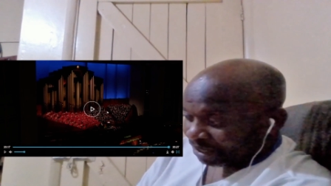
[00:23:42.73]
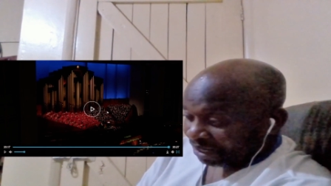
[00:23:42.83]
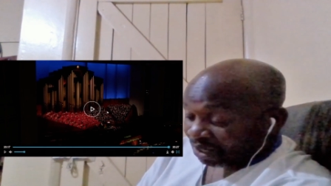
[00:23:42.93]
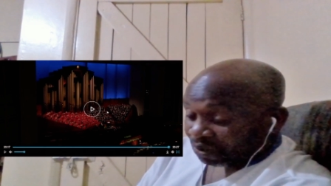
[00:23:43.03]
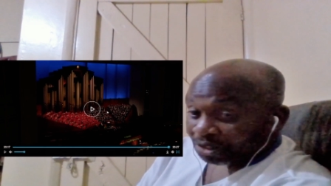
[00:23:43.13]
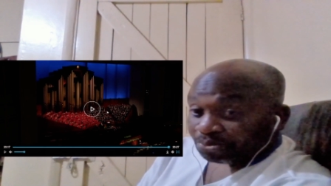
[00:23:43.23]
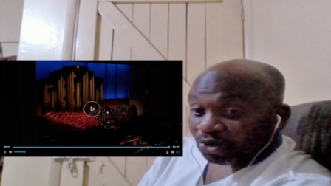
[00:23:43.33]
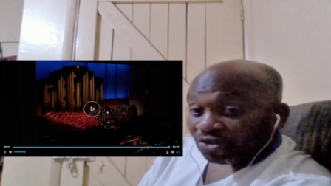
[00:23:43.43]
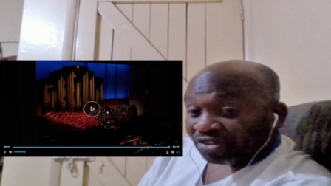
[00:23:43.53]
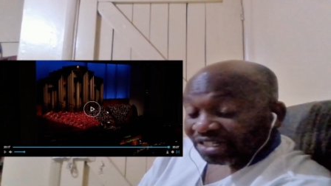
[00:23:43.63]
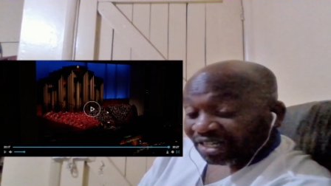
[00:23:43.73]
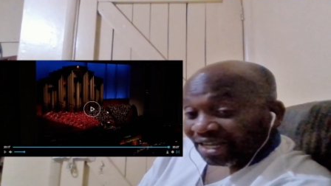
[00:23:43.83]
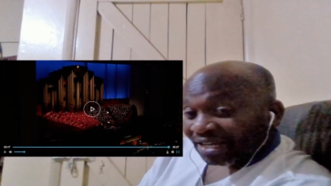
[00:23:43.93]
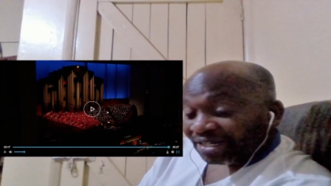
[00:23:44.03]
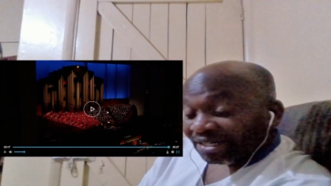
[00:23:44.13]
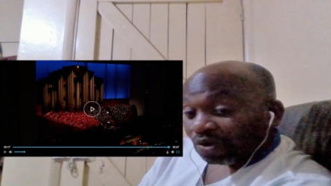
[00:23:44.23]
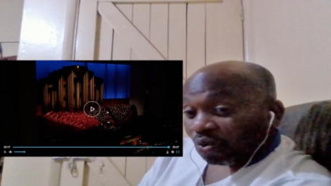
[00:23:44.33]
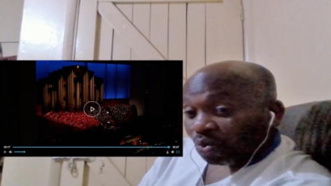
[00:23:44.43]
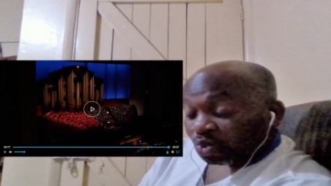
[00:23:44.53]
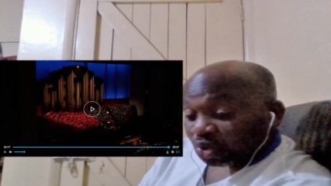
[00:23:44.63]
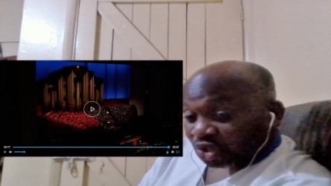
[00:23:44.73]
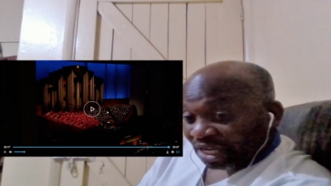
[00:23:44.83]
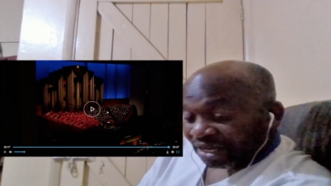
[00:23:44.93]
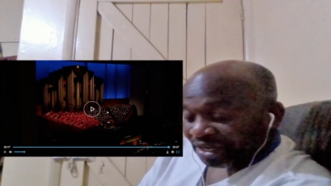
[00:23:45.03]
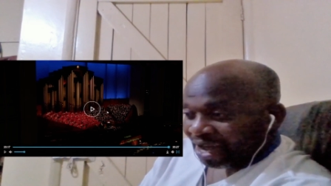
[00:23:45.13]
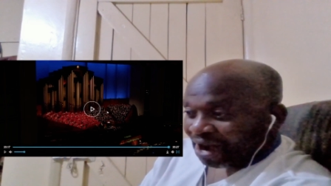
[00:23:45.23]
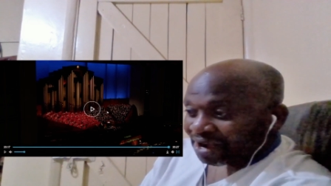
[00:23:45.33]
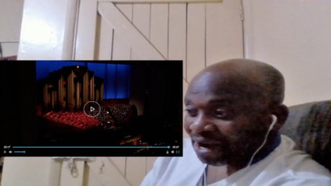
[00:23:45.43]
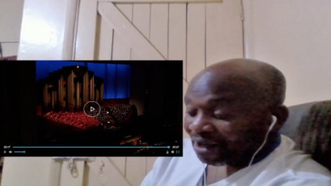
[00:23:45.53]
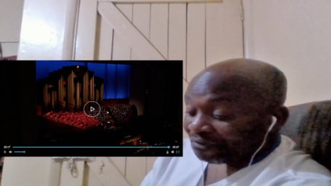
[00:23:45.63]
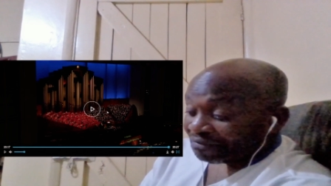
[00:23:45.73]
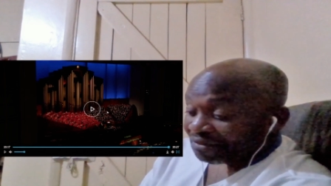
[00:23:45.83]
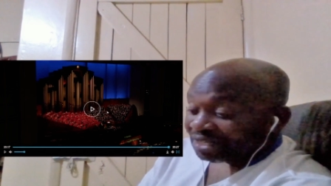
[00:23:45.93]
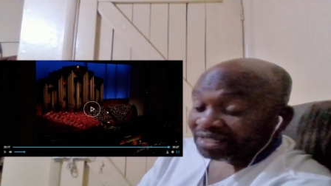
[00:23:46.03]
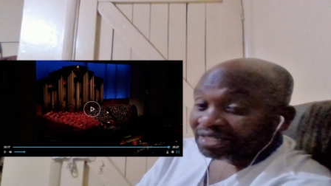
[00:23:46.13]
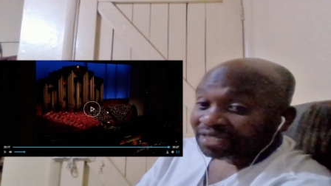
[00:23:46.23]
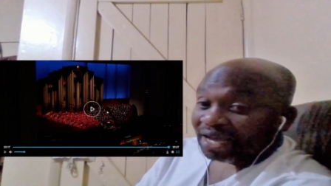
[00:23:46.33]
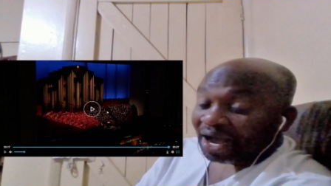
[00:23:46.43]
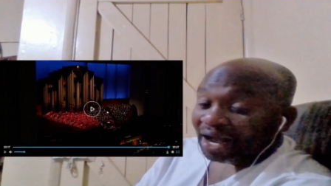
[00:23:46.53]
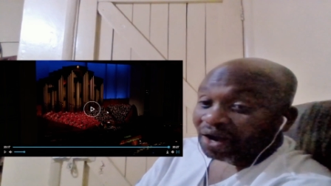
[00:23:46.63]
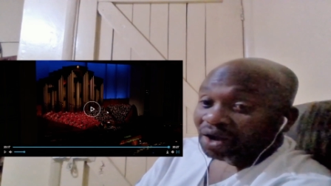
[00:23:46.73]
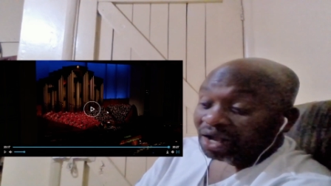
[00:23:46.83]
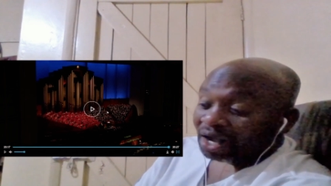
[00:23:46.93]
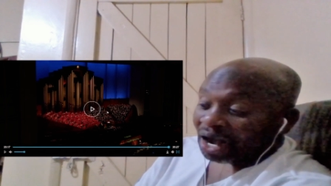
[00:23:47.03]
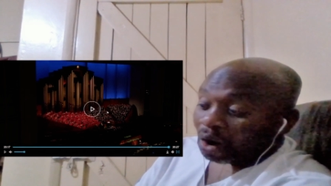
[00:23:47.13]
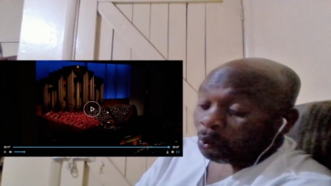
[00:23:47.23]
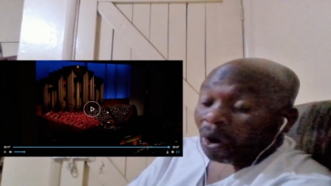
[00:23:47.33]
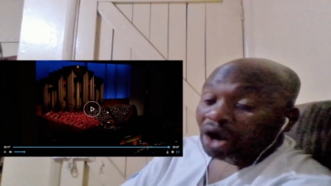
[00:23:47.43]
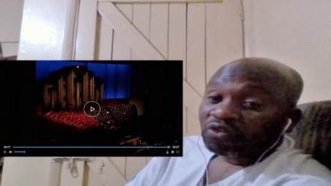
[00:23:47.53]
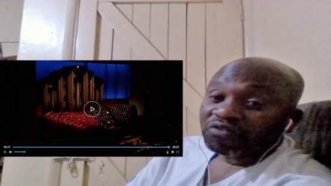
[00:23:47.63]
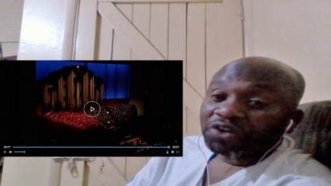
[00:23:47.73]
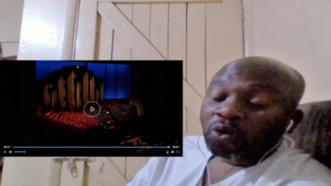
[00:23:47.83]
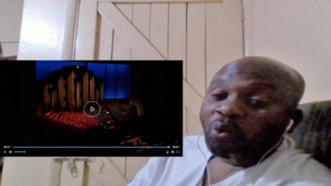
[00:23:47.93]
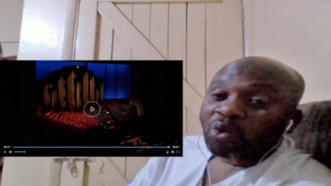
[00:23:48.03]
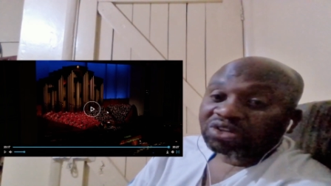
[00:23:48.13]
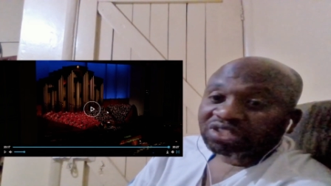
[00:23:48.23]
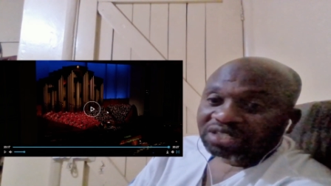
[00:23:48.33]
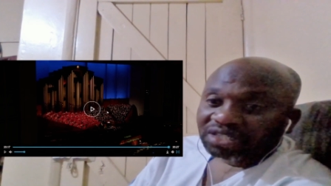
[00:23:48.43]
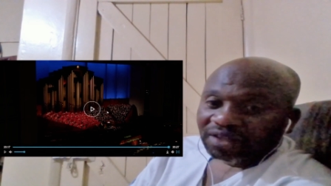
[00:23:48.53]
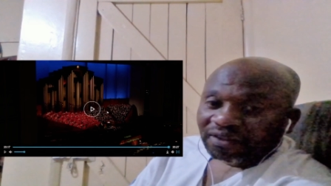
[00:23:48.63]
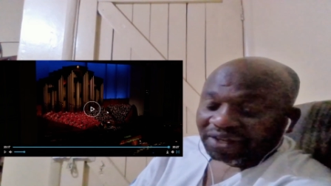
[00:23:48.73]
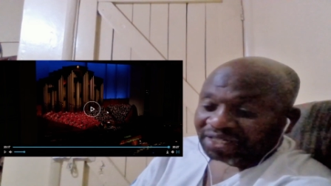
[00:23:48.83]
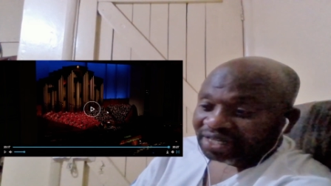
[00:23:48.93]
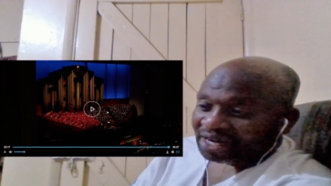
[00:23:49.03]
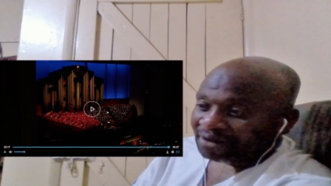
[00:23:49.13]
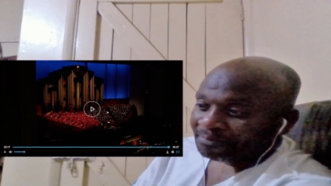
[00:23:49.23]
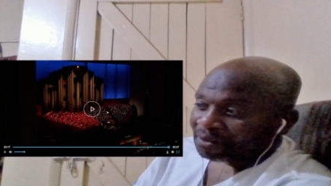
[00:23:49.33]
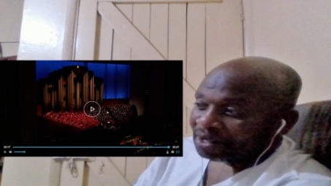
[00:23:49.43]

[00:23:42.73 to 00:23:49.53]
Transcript: Now, the prophet again said, and uh, this is uh, uh, one of the quotes that uh,